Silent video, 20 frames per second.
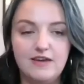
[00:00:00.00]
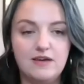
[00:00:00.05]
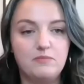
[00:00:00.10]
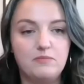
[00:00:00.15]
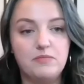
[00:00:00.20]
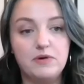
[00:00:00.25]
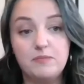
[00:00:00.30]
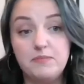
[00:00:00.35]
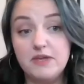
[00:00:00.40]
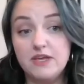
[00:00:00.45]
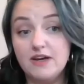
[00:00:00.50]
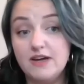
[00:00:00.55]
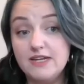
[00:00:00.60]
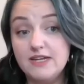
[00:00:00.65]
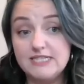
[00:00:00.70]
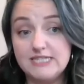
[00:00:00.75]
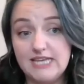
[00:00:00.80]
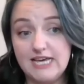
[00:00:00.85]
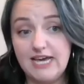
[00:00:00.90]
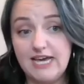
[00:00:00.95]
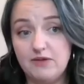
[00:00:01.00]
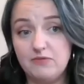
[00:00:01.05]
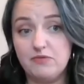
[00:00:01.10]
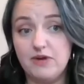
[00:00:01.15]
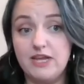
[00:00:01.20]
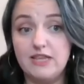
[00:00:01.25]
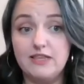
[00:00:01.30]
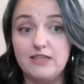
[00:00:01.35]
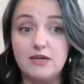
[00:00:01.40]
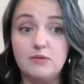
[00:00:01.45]
But beyond that,
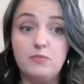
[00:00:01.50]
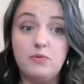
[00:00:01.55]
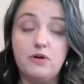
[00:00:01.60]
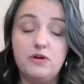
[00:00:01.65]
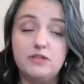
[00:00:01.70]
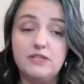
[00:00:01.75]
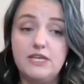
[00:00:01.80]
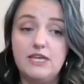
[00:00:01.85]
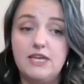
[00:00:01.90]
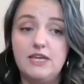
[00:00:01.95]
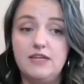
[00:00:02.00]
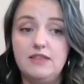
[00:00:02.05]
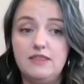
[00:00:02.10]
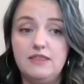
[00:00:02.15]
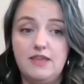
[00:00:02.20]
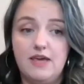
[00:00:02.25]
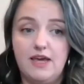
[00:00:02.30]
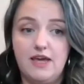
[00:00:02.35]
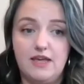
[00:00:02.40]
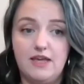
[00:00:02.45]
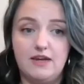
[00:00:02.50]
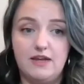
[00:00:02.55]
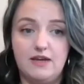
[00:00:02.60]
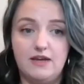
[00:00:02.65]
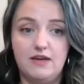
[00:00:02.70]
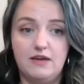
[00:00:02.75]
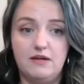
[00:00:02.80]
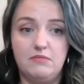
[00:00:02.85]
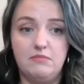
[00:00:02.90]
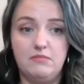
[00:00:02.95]
right, like pulling in that
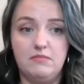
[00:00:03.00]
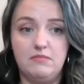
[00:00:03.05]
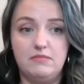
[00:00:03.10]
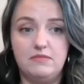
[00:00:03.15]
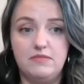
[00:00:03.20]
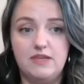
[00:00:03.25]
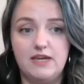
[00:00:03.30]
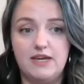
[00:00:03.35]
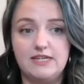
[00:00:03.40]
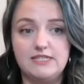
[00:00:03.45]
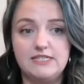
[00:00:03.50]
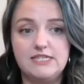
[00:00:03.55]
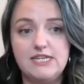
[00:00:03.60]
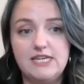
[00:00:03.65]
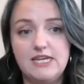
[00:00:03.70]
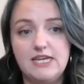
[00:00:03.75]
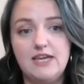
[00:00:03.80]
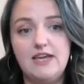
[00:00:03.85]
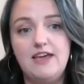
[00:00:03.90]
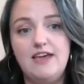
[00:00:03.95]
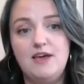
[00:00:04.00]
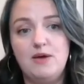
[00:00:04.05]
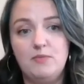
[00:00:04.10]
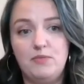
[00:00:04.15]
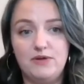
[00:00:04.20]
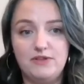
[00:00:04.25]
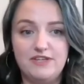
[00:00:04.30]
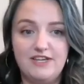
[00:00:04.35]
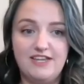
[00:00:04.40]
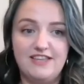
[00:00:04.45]
um, the ID,
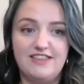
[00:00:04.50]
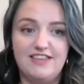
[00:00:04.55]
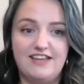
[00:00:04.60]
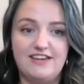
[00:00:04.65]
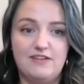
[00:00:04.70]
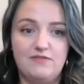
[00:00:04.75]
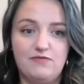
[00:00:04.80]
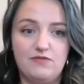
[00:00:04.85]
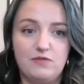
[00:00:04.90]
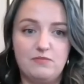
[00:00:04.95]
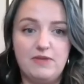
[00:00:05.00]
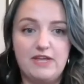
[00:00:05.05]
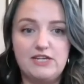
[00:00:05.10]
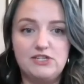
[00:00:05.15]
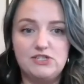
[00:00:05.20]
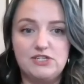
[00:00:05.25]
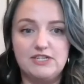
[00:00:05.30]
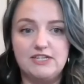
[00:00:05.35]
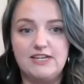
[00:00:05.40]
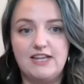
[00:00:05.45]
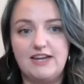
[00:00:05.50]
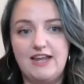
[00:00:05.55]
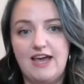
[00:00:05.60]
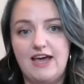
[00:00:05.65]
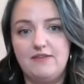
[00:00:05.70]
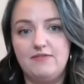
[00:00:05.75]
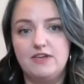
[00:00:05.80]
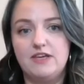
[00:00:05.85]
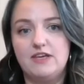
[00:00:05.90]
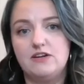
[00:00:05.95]
pulling in that information, and
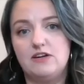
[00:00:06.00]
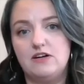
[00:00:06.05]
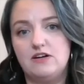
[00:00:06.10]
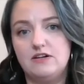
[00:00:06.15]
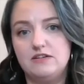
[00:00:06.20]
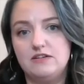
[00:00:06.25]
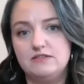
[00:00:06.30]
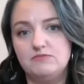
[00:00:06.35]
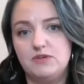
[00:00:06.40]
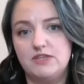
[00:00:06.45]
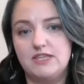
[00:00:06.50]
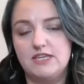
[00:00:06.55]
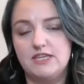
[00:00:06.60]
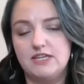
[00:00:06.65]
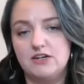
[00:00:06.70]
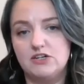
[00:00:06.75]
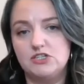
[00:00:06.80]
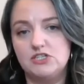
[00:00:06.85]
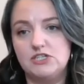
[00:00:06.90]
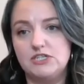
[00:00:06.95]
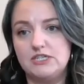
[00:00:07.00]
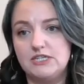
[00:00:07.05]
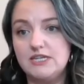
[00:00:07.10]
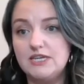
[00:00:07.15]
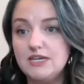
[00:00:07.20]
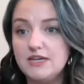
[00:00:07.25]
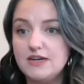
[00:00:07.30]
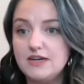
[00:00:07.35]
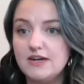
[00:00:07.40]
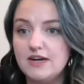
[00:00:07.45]
having it all within our sheet
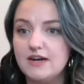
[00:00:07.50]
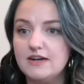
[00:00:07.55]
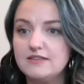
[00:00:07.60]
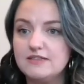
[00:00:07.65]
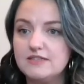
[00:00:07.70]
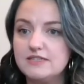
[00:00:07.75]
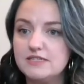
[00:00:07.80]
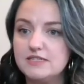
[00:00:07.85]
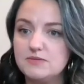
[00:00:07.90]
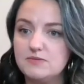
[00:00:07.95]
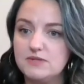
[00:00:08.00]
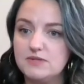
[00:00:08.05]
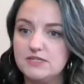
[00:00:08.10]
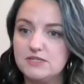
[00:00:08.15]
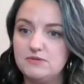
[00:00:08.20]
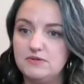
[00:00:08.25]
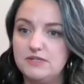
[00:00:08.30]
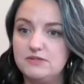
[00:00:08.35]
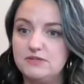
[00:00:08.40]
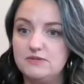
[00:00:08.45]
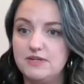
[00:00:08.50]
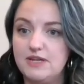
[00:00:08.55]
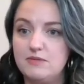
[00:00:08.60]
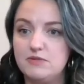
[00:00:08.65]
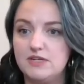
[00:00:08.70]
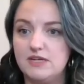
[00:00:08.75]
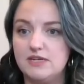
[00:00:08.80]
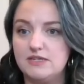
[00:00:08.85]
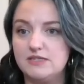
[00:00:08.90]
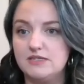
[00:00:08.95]
here, this is what's going to enable
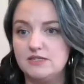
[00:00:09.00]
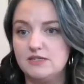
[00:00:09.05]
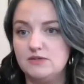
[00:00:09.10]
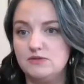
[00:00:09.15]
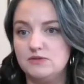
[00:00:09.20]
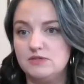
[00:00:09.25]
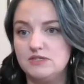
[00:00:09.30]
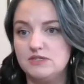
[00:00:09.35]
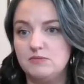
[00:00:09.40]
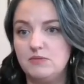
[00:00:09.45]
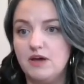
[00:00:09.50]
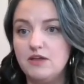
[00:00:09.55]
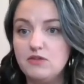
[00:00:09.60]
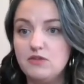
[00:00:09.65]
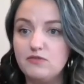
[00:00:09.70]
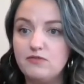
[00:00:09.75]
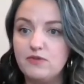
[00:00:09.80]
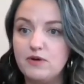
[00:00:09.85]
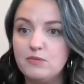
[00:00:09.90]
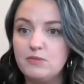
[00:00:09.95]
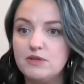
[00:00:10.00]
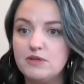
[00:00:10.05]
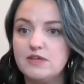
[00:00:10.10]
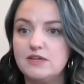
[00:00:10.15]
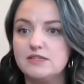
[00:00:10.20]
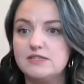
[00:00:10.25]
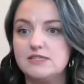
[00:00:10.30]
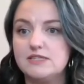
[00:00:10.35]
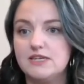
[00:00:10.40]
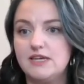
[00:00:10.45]
us to use some other
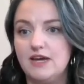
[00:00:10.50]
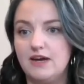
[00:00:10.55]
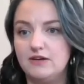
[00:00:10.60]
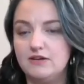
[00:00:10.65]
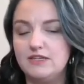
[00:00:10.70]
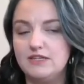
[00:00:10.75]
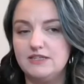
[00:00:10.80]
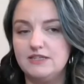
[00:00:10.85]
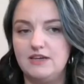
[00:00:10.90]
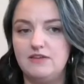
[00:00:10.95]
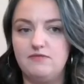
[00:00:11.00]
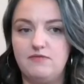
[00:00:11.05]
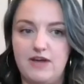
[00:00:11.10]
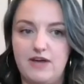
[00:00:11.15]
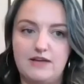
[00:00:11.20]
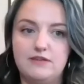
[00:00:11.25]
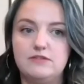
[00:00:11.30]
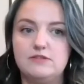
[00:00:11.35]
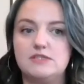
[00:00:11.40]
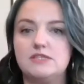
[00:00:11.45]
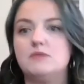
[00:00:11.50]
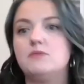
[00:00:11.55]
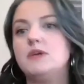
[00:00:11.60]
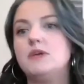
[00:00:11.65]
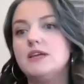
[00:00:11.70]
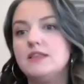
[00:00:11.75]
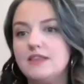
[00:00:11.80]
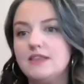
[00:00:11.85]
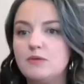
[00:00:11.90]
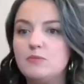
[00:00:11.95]
formulas to calculate values that we
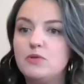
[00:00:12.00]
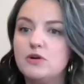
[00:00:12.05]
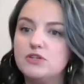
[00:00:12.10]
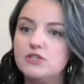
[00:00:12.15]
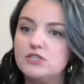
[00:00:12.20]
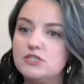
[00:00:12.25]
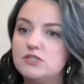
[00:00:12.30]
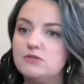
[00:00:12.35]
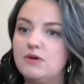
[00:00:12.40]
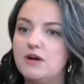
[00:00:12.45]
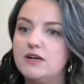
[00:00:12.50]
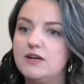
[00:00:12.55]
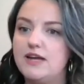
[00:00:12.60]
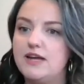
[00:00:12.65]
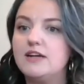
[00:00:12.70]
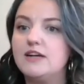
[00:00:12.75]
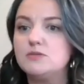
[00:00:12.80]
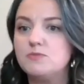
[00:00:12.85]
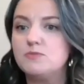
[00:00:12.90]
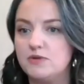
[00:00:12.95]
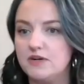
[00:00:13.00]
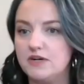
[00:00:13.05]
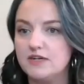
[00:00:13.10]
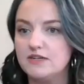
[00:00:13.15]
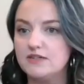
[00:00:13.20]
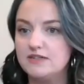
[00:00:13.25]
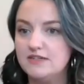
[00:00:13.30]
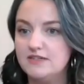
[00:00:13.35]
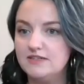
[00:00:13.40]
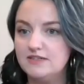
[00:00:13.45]
can then push into our dashboard.
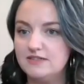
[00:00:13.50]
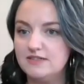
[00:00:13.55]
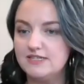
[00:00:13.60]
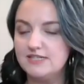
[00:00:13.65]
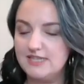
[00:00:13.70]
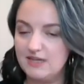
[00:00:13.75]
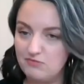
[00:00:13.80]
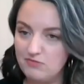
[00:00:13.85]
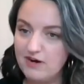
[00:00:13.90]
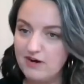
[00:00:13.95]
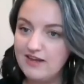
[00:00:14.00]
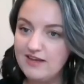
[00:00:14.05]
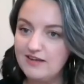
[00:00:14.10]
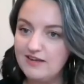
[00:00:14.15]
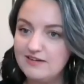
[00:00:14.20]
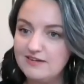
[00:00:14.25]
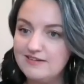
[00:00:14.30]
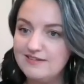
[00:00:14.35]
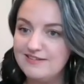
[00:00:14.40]
Is that Absolutely. right?